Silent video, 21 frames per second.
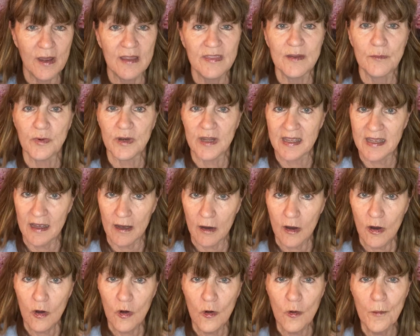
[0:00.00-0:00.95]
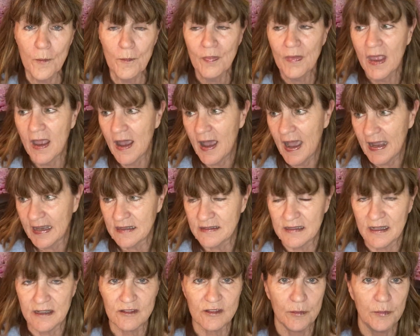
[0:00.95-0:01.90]
And then when I get home, I can
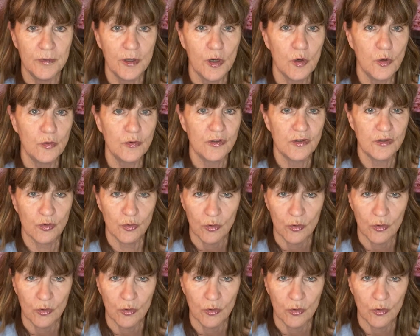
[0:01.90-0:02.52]
take some notes